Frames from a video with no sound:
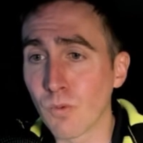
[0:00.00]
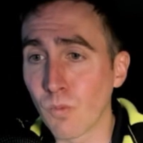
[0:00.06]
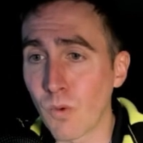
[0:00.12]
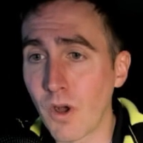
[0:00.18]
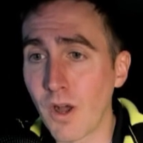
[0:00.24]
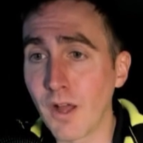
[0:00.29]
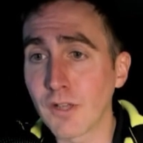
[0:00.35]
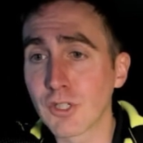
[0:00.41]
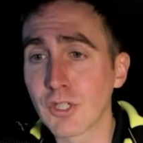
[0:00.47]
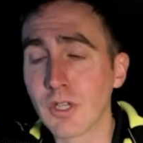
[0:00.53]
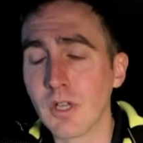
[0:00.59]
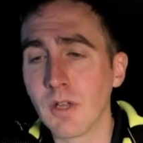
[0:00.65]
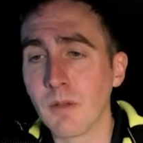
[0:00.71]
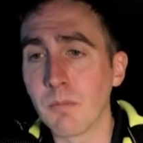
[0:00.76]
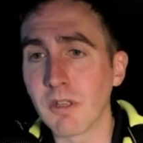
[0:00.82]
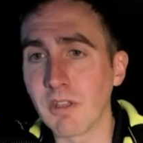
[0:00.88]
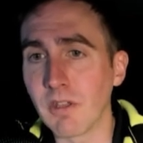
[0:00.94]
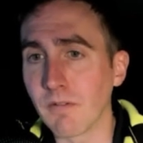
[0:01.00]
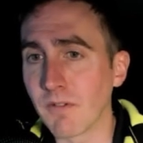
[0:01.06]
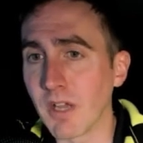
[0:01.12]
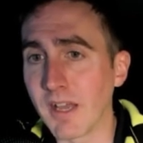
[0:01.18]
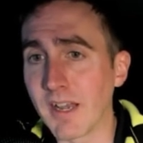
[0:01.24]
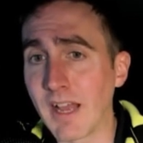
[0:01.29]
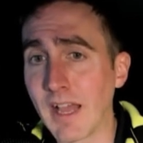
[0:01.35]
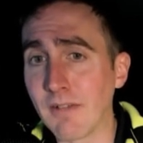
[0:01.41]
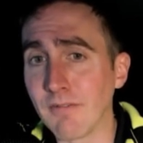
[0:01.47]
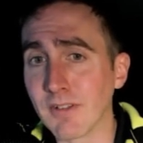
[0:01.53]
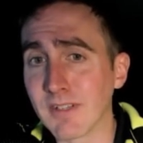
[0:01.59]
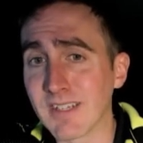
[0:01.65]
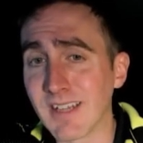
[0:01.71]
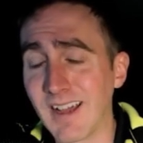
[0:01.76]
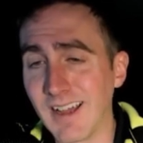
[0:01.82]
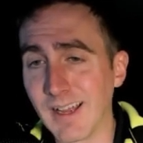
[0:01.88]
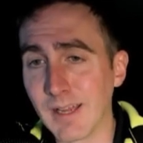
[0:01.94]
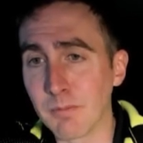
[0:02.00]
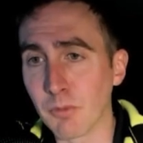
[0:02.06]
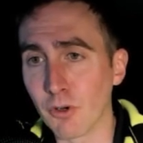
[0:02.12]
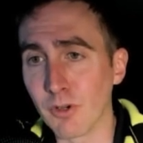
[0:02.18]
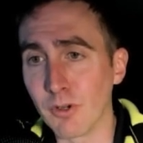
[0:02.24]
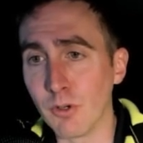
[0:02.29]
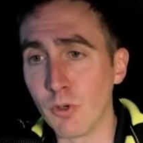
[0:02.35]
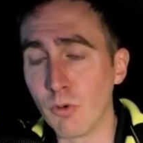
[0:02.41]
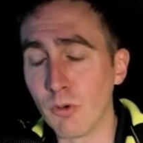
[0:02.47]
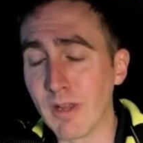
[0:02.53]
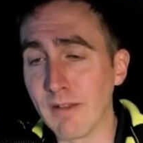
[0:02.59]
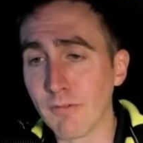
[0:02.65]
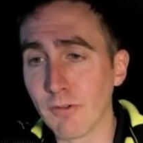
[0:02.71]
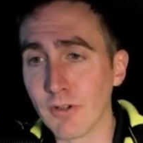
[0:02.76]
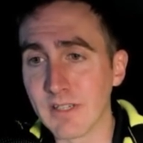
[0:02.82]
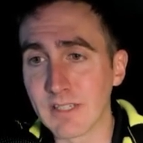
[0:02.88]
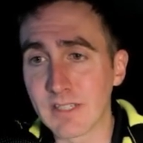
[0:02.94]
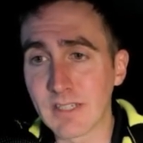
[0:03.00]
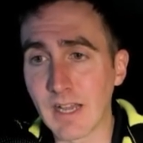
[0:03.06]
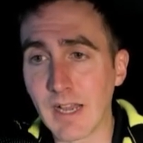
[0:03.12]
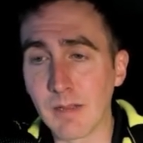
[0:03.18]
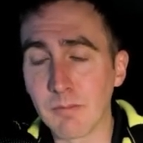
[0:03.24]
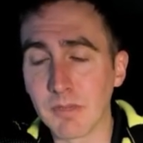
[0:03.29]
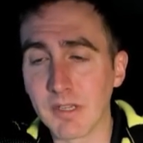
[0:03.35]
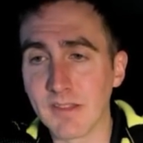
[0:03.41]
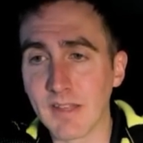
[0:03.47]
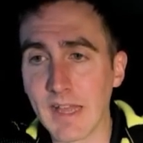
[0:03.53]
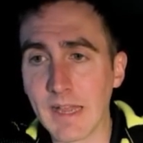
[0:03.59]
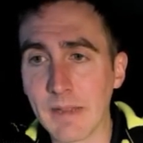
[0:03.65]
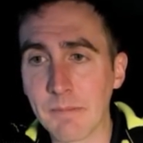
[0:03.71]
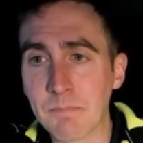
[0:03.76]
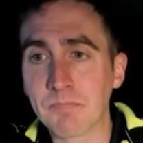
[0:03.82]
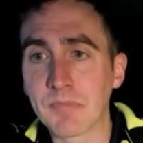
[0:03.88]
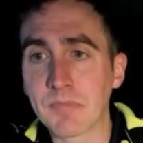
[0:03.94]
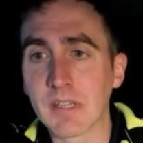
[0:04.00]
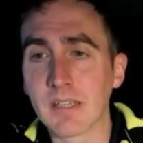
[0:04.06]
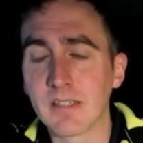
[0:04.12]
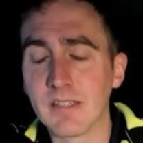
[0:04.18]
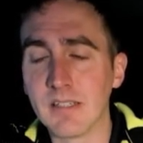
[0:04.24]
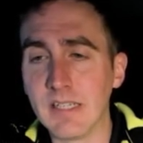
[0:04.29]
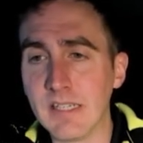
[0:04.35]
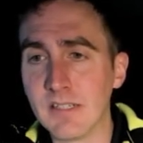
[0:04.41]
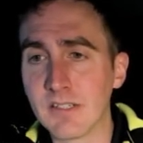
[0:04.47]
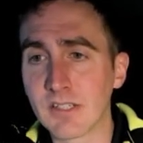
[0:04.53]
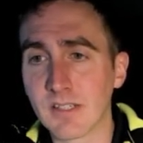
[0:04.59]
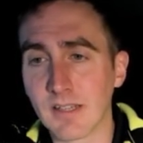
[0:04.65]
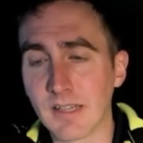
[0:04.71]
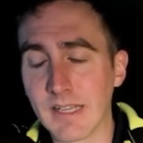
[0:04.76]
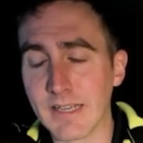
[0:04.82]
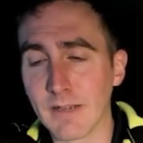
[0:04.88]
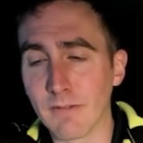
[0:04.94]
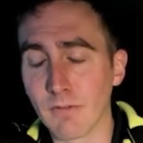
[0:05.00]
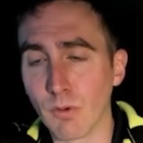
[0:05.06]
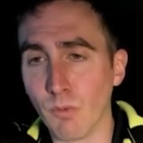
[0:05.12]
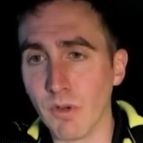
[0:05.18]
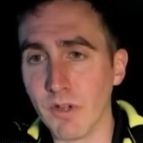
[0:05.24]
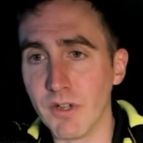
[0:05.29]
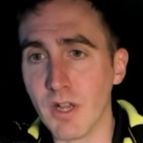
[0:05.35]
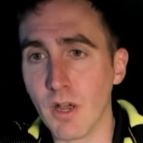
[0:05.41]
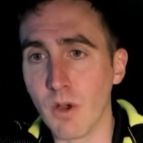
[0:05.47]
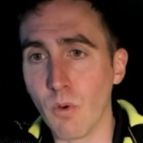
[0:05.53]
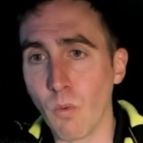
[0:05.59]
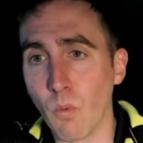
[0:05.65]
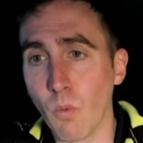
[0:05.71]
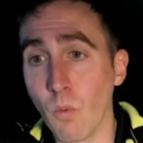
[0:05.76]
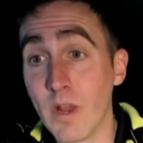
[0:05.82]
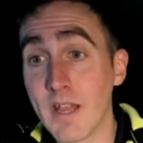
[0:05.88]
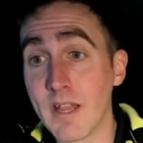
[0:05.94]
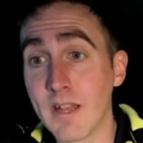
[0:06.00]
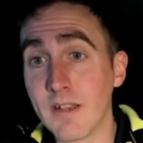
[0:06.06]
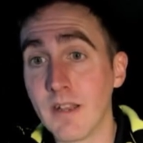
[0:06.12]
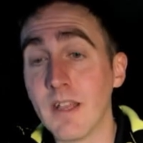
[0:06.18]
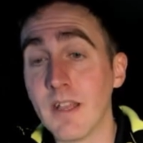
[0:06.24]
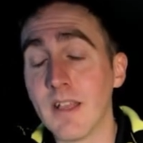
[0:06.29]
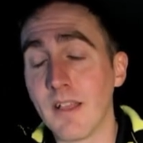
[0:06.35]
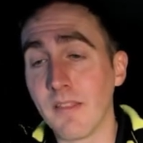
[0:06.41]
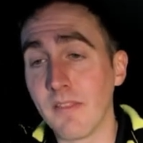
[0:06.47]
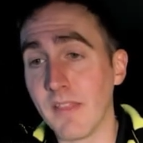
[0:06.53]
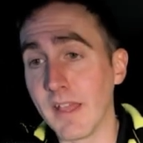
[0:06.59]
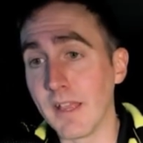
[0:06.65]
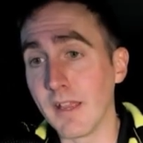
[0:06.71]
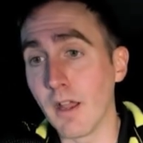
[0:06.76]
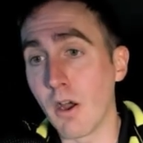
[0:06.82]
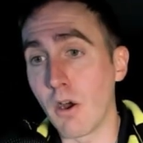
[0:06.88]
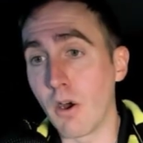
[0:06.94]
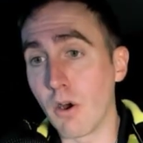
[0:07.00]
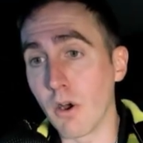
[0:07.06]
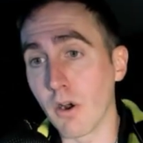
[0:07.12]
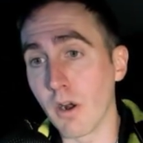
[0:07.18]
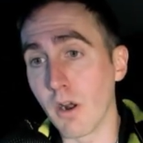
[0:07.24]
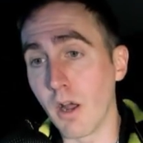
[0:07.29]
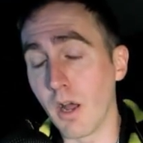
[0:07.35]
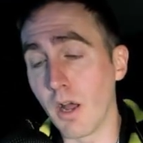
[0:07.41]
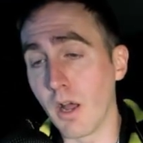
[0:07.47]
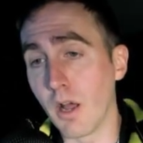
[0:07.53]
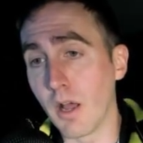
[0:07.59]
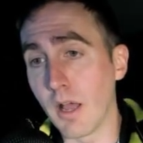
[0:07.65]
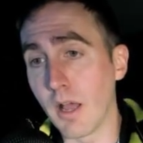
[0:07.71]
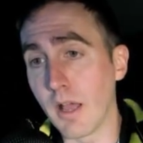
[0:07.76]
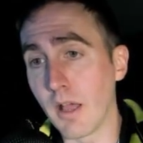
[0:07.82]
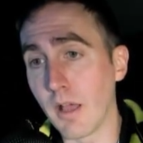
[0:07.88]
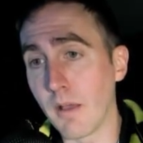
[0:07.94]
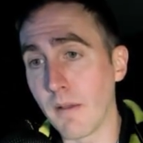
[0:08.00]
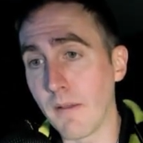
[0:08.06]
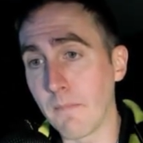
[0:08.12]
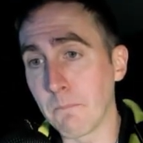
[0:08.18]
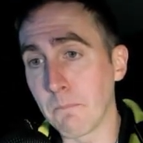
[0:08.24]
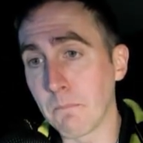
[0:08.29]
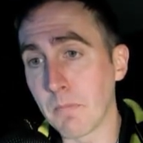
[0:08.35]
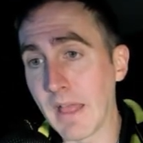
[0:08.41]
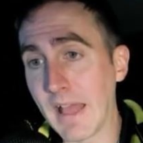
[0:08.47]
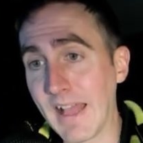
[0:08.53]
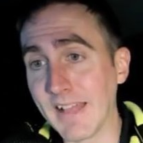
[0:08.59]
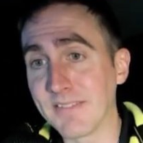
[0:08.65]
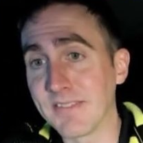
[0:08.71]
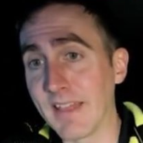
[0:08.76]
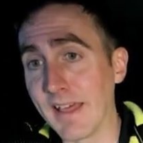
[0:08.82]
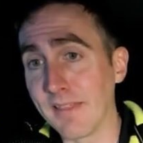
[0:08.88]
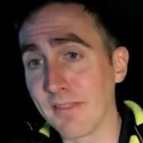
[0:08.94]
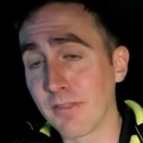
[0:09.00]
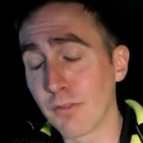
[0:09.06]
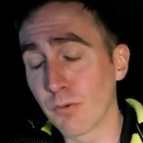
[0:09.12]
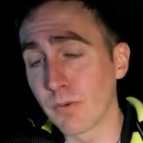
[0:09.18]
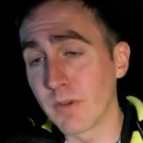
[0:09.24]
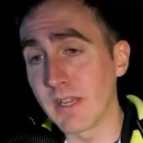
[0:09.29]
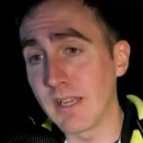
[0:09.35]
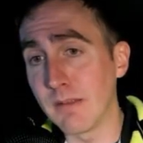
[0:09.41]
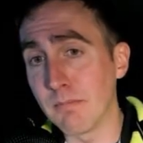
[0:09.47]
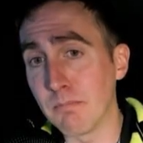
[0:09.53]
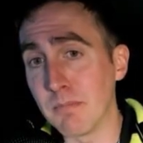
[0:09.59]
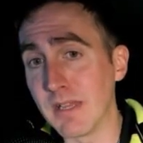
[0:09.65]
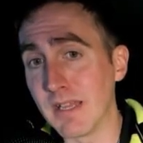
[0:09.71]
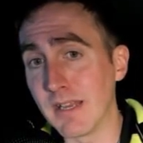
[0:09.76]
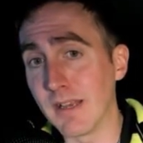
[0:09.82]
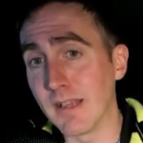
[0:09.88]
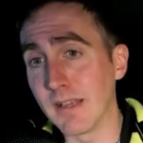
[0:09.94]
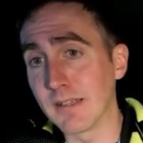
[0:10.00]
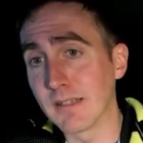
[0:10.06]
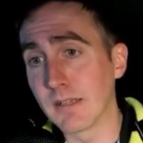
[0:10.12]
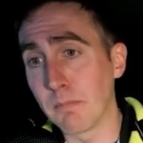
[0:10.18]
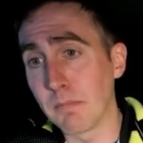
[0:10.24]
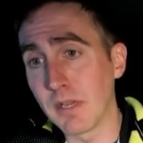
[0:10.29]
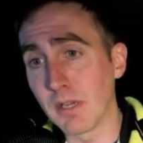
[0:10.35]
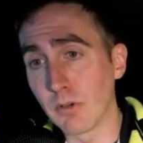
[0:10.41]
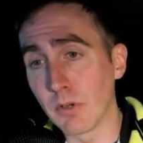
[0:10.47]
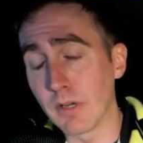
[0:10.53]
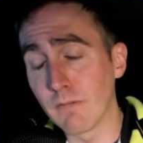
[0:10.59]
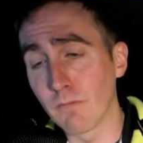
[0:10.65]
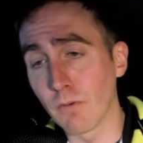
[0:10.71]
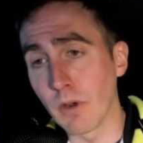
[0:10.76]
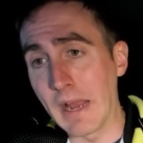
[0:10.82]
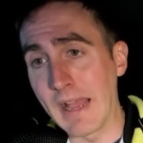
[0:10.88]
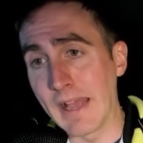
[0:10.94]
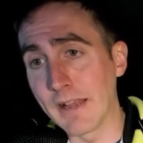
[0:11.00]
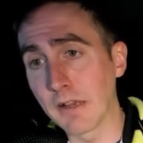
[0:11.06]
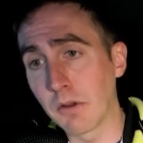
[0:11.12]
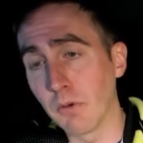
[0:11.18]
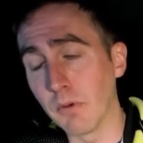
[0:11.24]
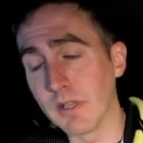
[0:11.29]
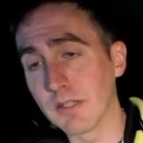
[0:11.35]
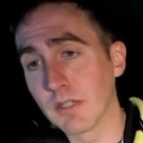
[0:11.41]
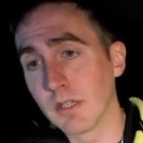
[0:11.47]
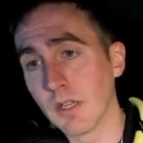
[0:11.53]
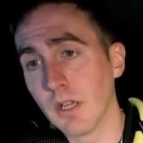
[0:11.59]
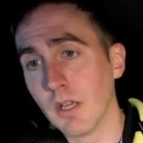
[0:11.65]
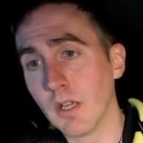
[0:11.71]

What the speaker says: watch, but you've got to have a timer, and whoever is timing that needs to let everyone know when they are at that 3-minute period for adequate